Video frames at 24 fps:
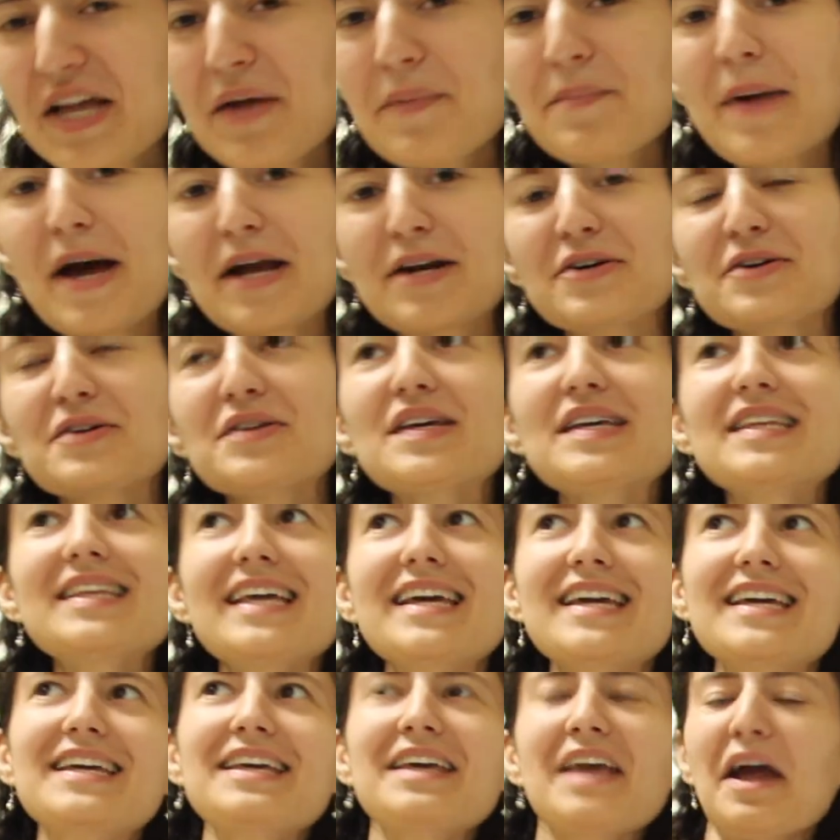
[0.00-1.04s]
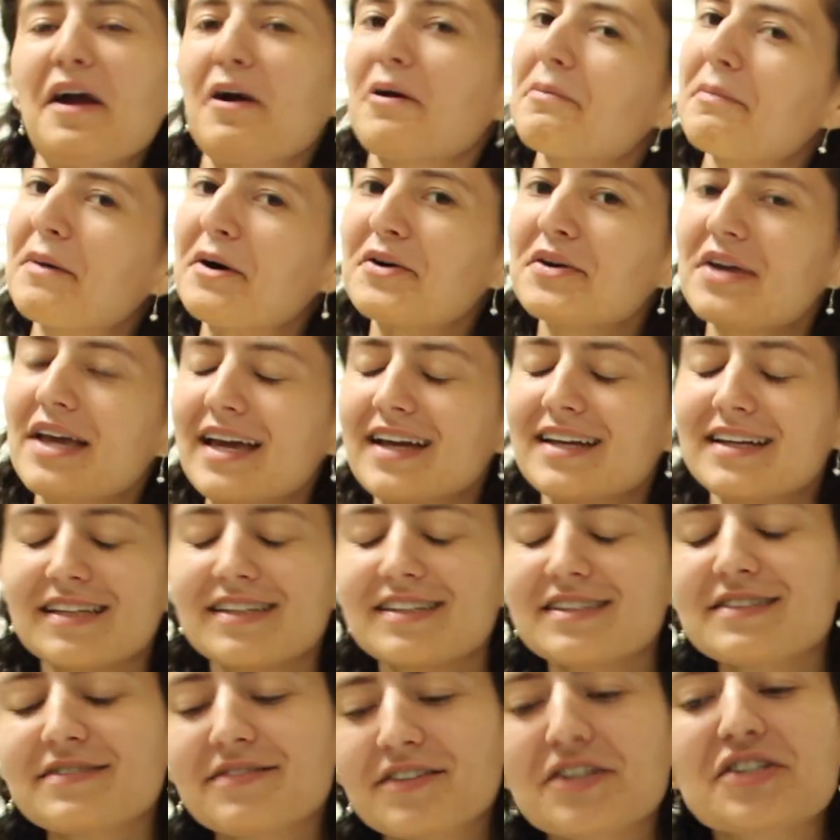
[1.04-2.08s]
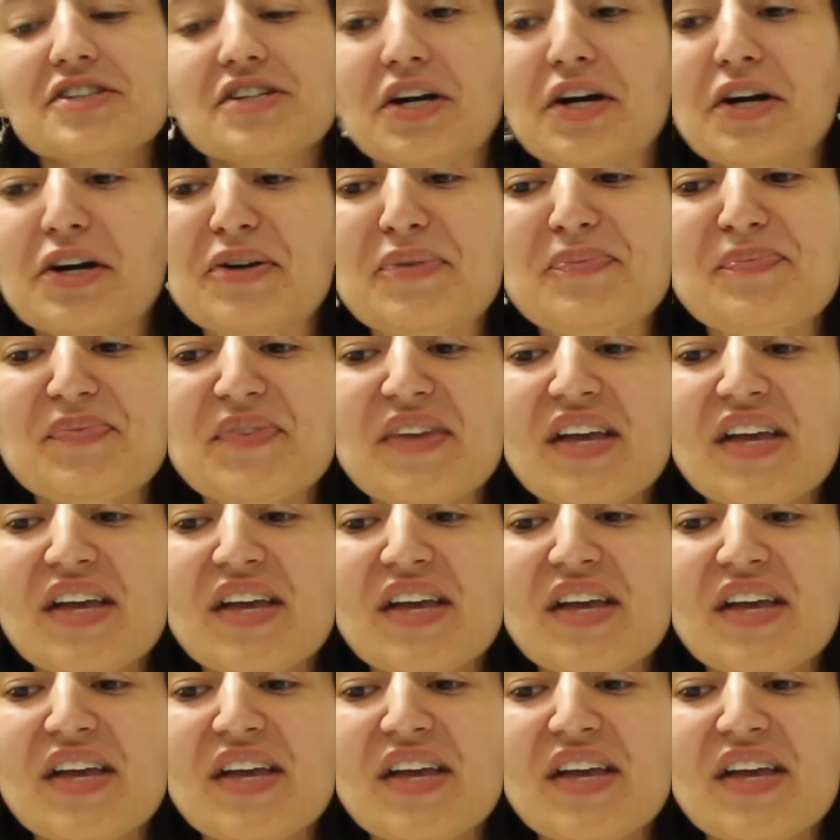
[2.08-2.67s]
Better than like caramel candies for sure.